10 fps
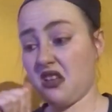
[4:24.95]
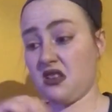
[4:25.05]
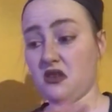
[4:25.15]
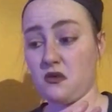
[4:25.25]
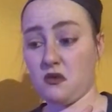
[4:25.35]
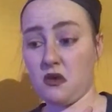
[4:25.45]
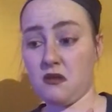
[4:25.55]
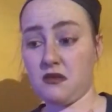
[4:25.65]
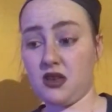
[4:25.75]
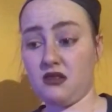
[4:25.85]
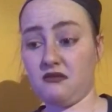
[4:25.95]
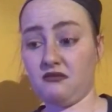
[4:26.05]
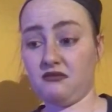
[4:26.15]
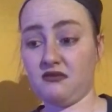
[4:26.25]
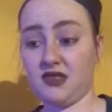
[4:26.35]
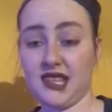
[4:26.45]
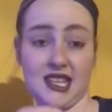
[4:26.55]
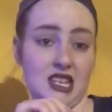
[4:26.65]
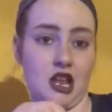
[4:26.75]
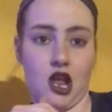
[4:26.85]
They didn't want anything to do with
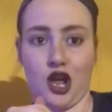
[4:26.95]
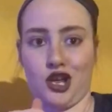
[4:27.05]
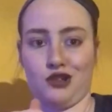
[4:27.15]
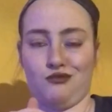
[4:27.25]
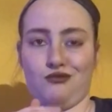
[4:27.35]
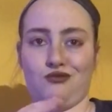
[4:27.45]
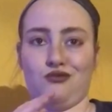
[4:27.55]
her or anything like that.